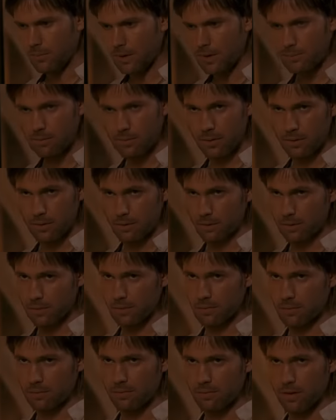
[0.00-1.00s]
My mother
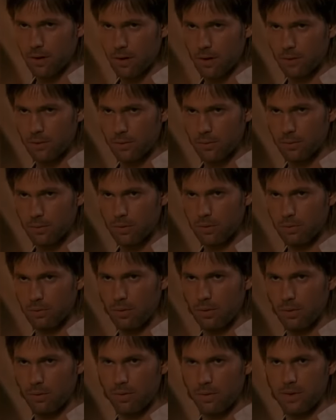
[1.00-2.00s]
and father were
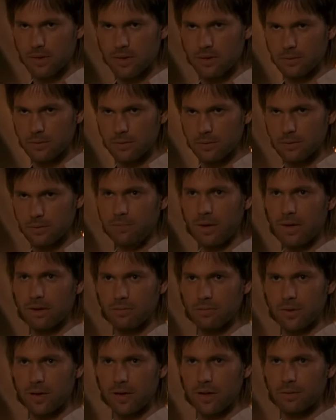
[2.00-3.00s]
both killed by
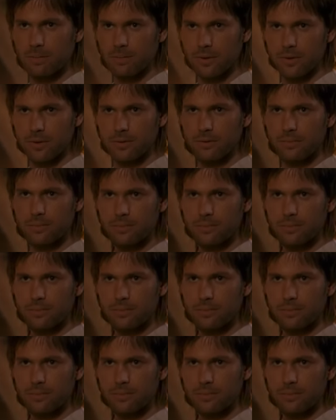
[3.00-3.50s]
Vladimir.